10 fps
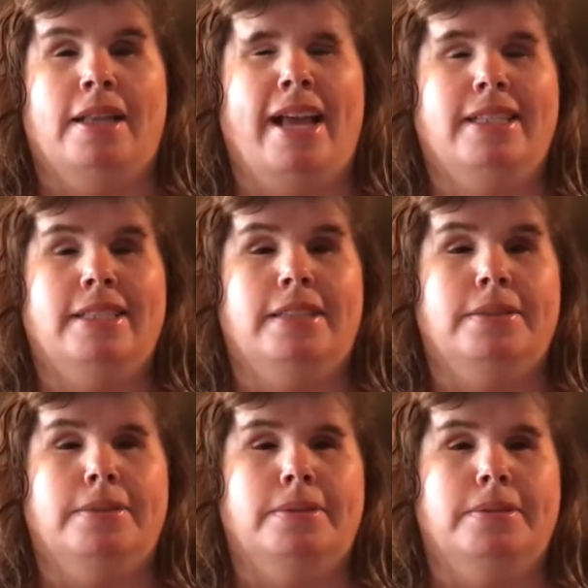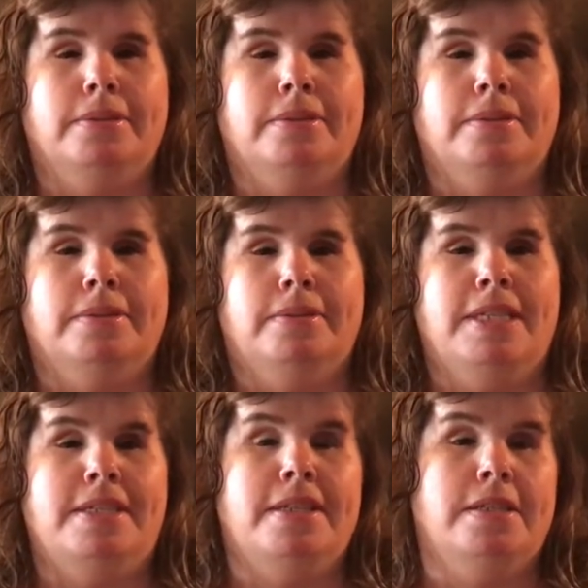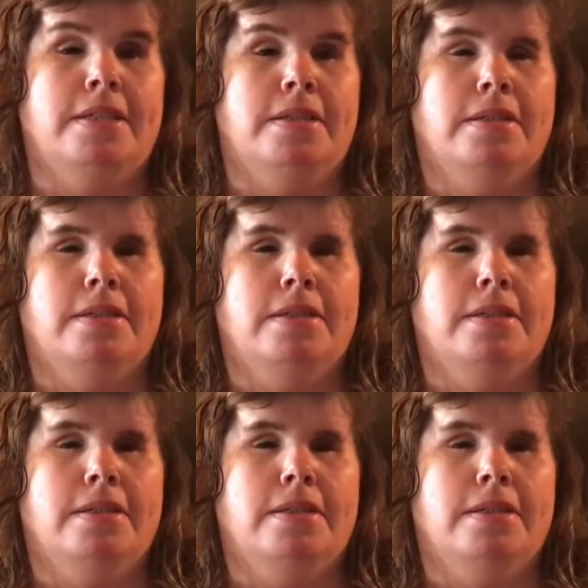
like to listen